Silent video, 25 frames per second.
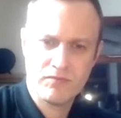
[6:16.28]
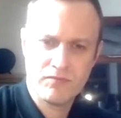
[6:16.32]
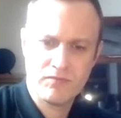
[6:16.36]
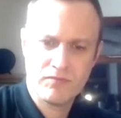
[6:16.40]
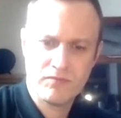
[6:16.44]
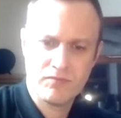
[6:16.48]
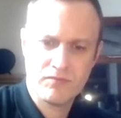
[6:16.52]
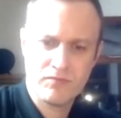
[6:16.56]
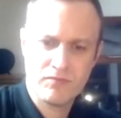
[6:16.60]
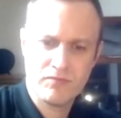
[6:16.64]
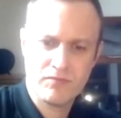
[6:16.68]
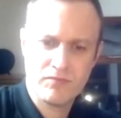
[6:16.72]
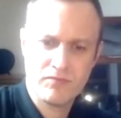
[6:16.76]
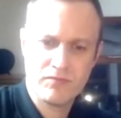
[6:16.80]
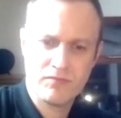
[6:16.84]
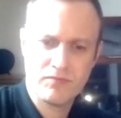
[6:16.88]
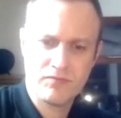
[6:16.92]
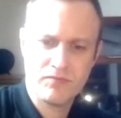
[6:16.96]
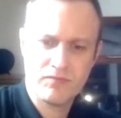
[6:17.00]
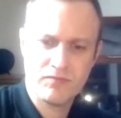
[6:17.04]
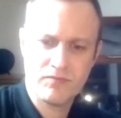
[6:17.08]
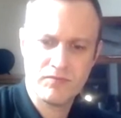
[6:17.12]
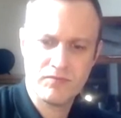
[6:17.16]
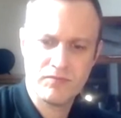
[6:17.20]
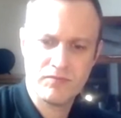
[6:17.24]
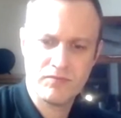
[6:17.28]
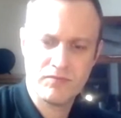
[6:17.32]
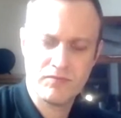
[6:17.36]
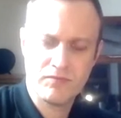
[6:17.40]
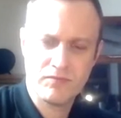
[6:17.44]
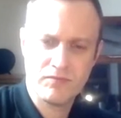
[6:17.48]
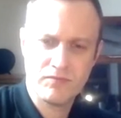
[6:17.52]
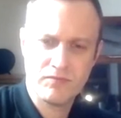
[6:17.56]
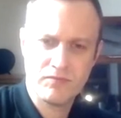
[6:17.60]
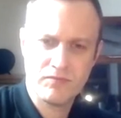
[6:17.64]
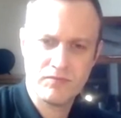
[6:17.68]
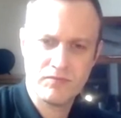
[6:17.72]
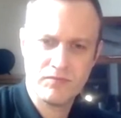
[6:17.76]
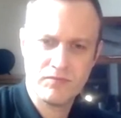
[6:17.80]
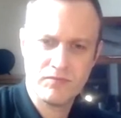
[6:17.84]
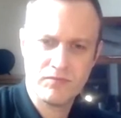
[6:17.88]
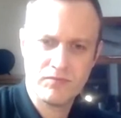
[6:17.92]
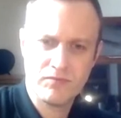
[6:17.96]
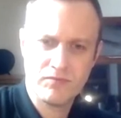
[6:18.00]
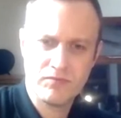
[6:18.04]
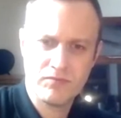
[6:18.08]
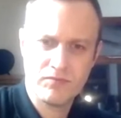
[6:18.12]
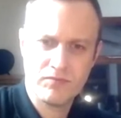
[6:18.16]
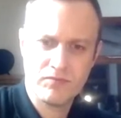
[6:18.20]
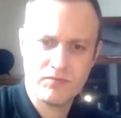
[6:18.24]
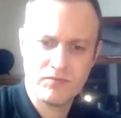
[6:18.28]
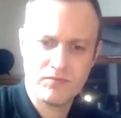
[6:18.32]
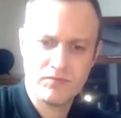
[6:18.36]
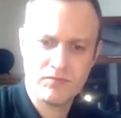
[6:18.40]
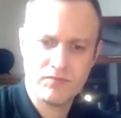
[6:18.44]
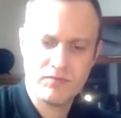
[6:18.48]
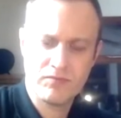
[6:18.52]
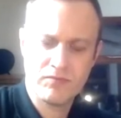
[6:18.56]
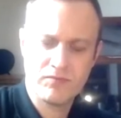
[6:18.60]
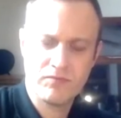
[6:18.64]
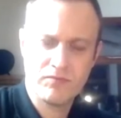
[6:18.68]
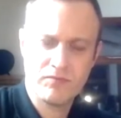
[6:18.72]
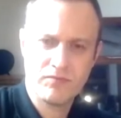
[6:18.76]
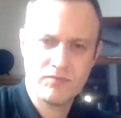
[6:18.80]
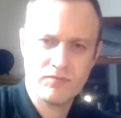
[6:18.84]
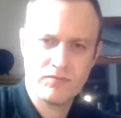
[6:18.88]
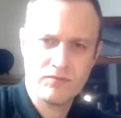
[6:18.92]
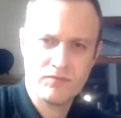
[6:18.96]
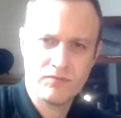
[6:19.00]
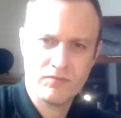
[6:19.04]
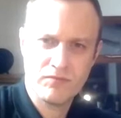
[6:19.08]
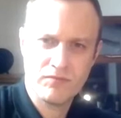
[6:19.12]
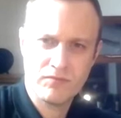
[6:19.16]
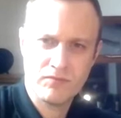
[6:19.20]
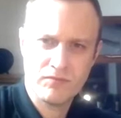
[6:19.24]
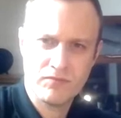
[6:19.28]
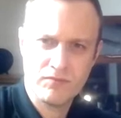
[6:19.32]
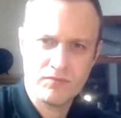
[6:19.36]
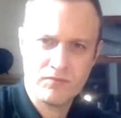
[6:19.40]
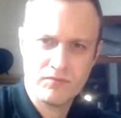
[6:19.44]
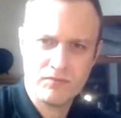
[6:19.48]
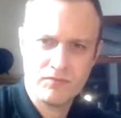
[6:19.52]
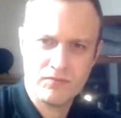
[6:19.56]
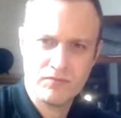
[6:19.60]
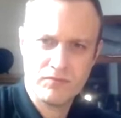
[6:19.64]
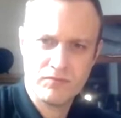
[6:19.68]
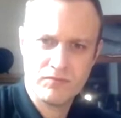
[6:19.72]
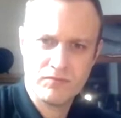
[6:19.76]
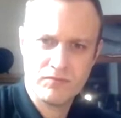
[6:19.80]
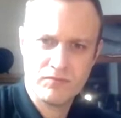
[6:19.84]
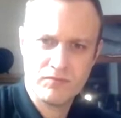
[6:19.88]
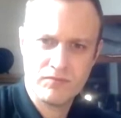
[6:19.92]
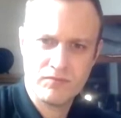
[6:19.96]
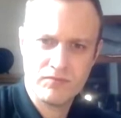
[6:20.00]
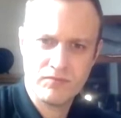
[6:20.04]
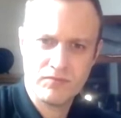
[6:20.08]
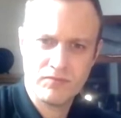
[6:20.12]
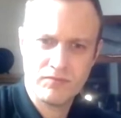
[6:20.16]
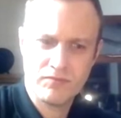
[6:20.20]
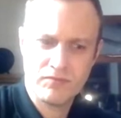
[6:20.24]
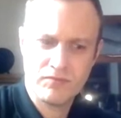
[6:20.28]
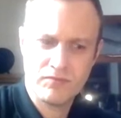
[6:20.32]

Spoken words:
[no speech]